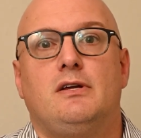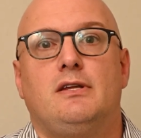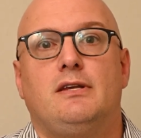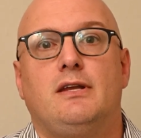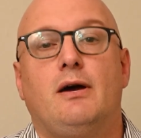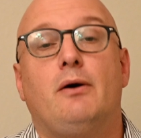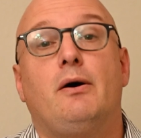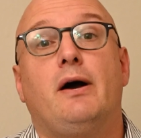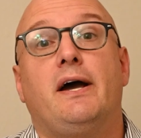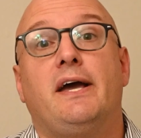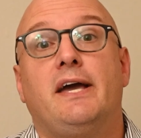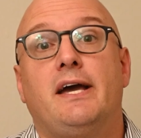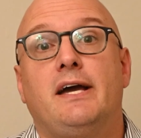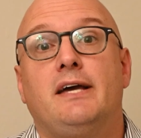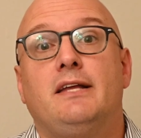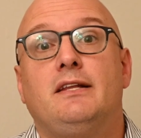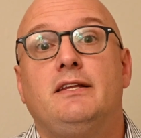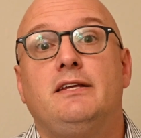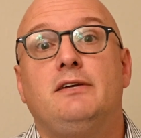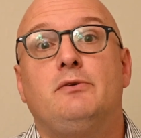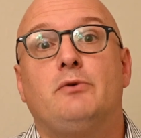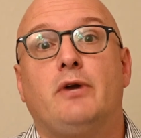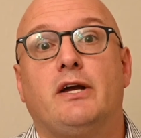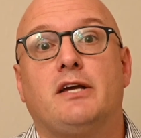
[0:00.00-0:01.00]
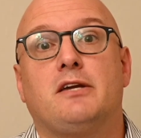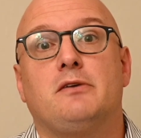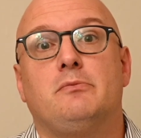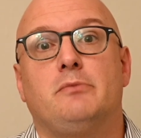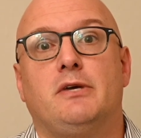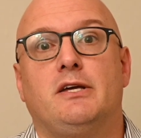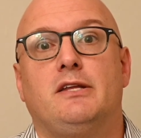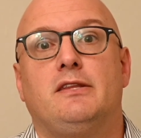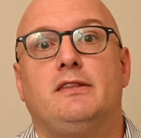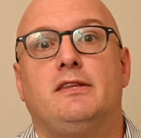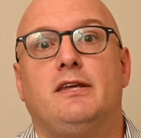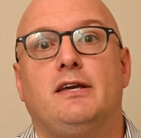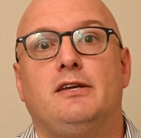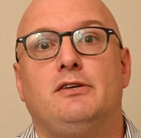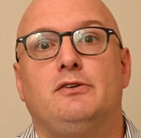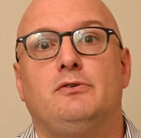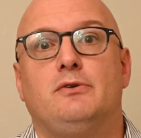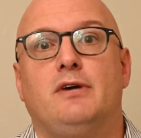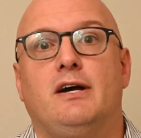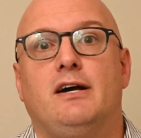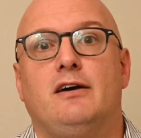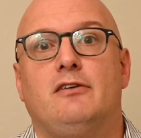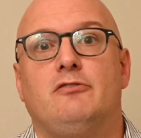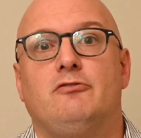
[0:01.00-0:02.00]
Now, I highly recommend that
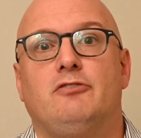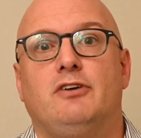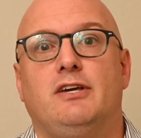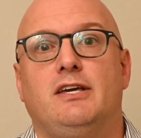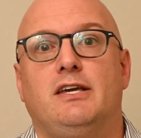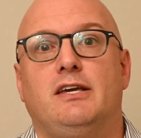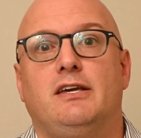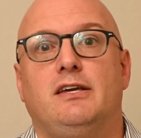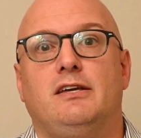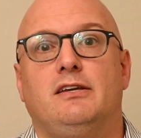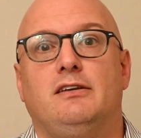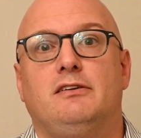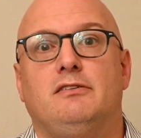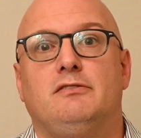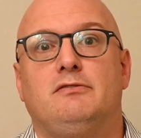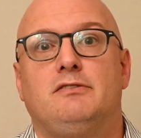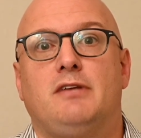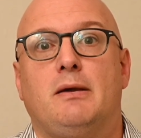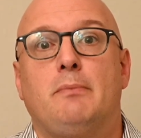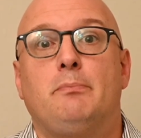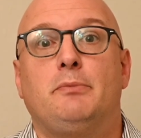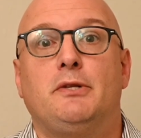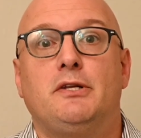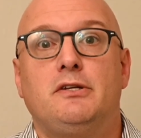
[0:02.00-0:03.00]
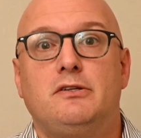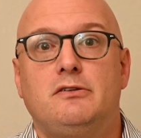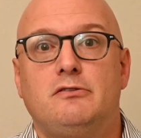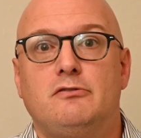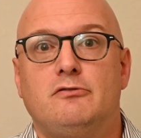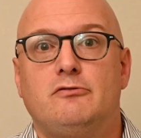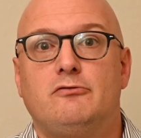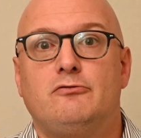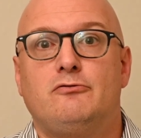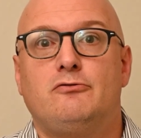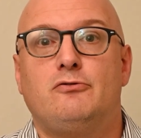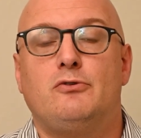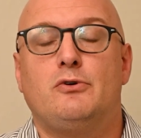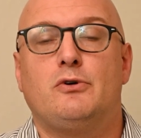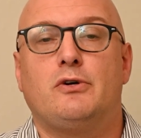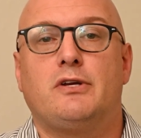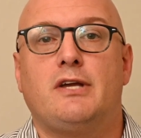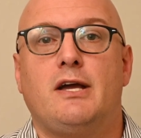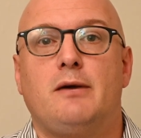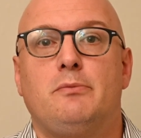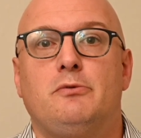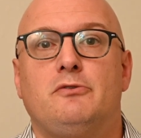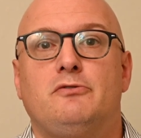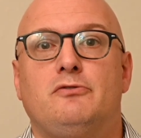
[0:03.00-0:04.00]
you have a template for
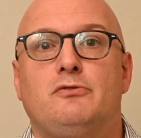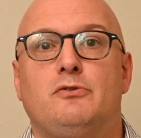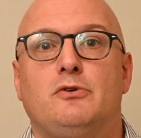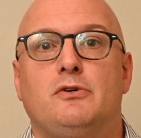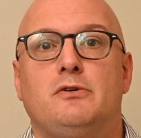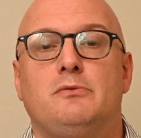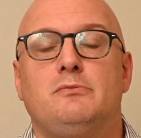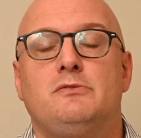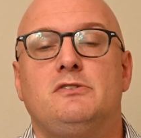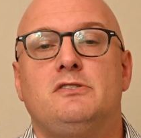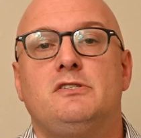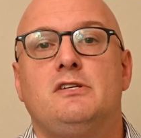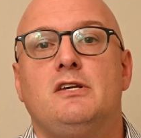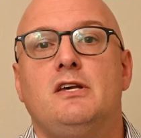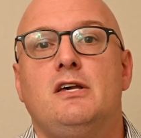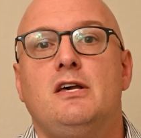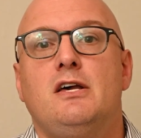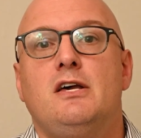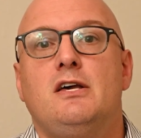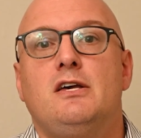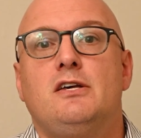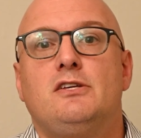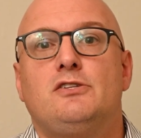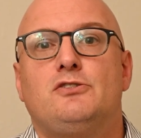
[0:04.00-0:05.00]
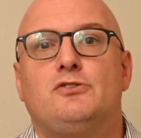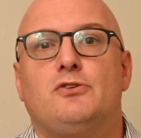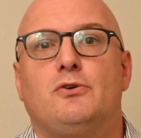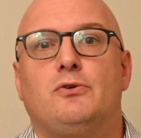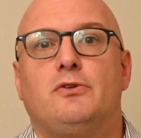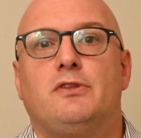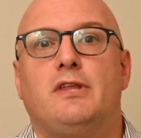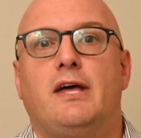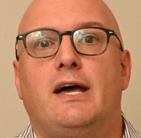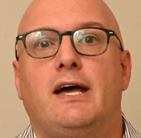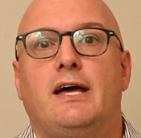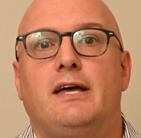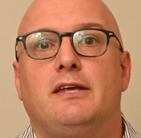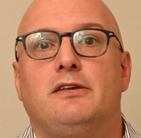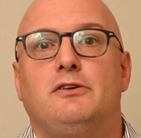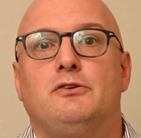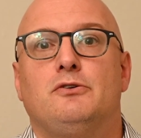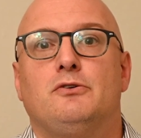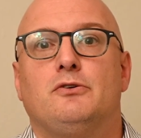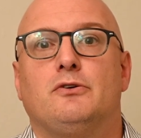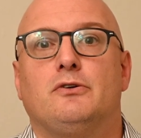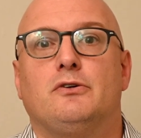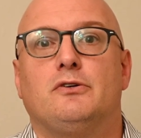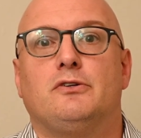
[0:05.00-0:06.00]
CAPA forms so that
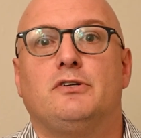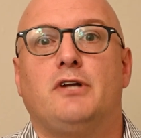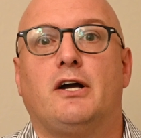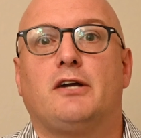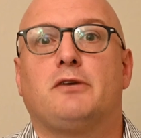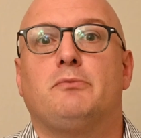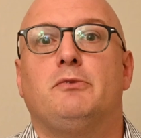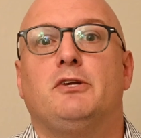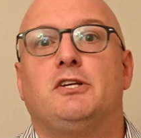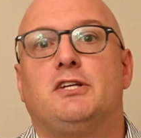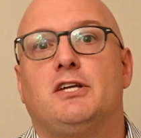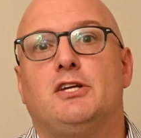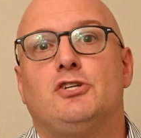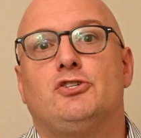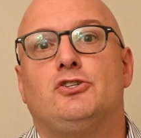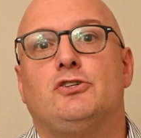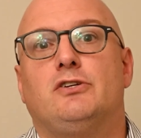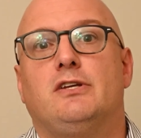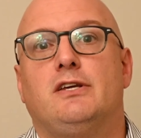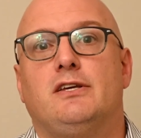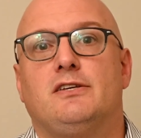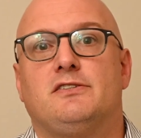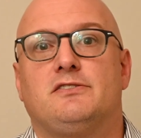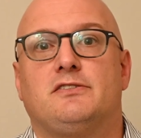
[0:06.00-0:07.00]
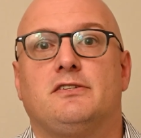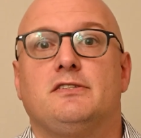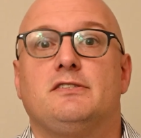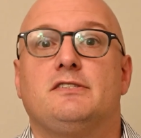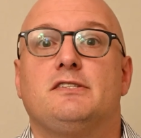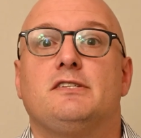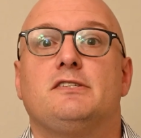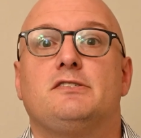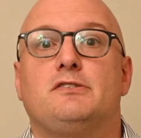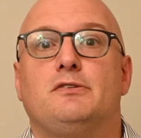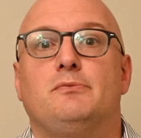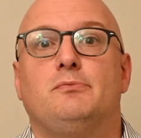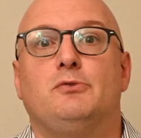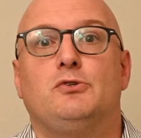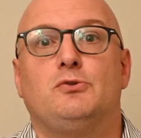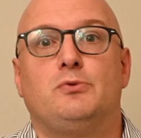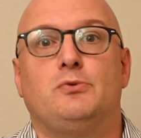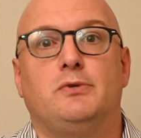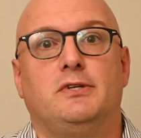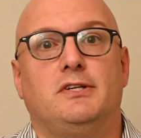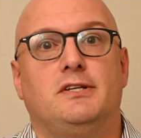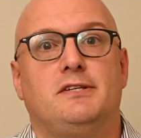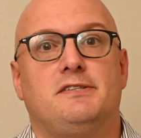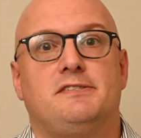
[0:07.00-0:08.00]
your documentation is consistent
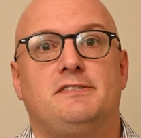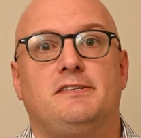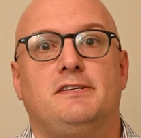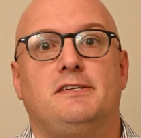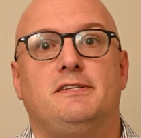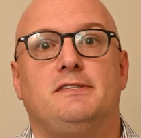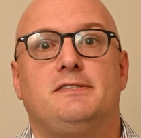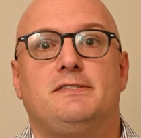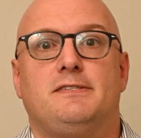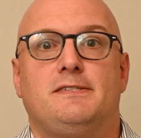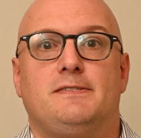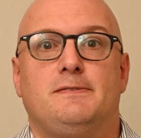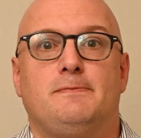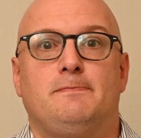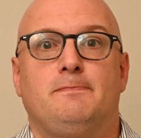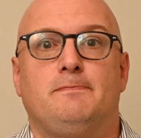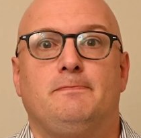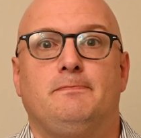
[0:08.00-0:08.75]
between incidents.